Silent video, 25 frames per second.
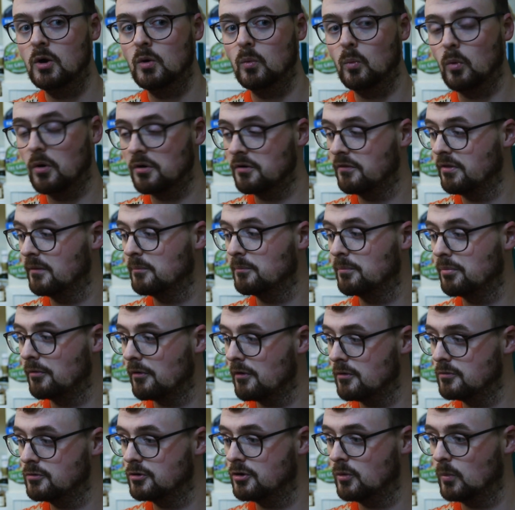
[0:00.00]
One of them
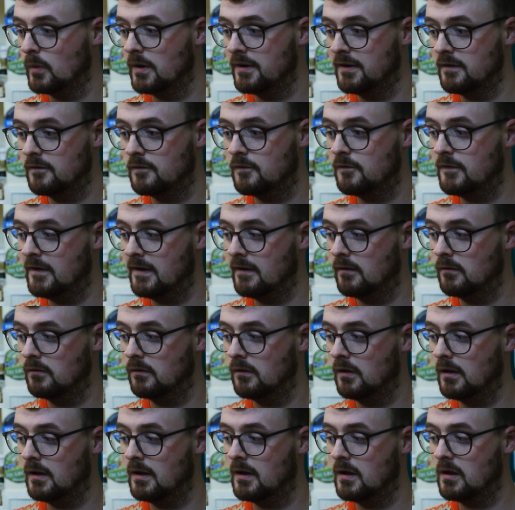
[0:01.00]
broke when it
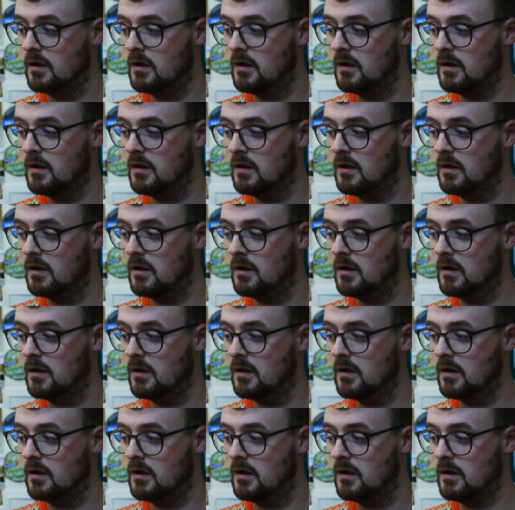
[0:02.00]
fell.